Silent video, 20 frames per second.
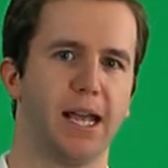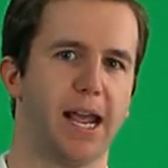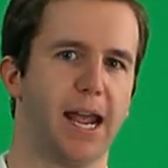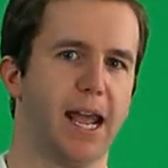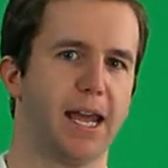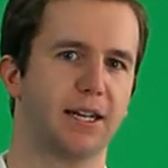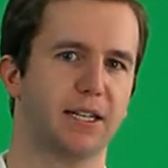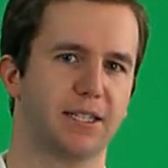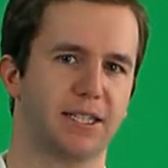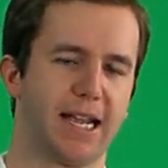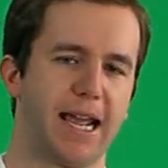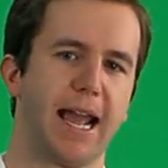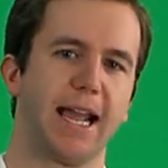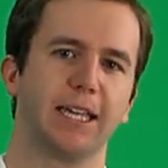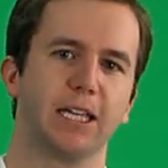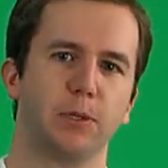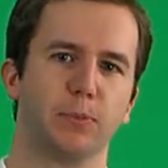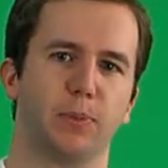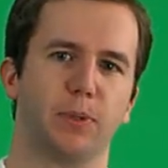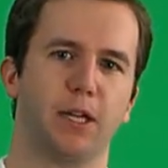And
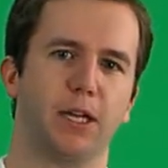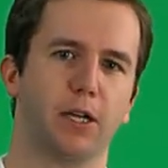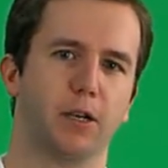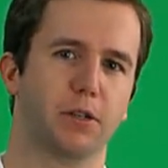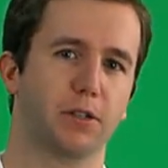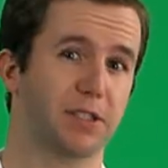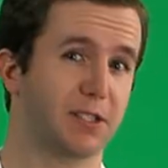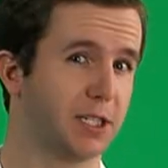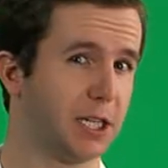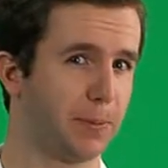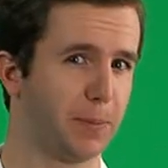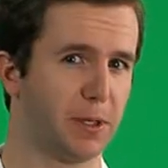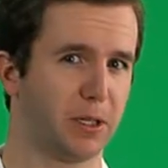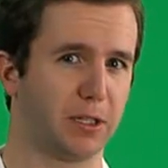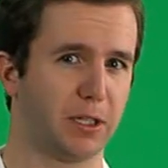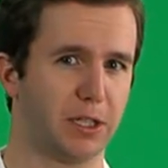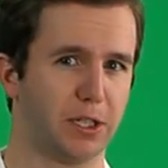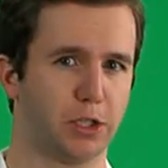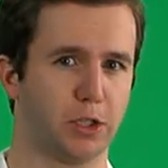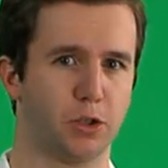attacking players
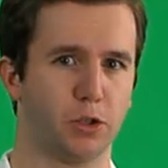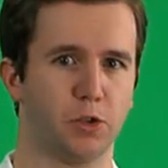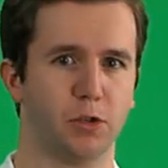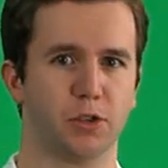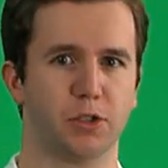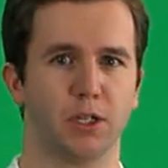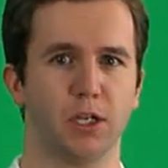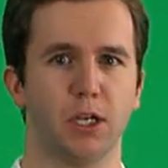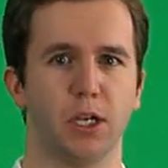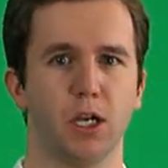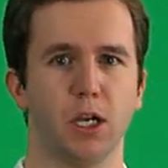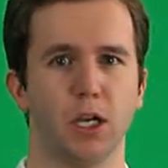typically use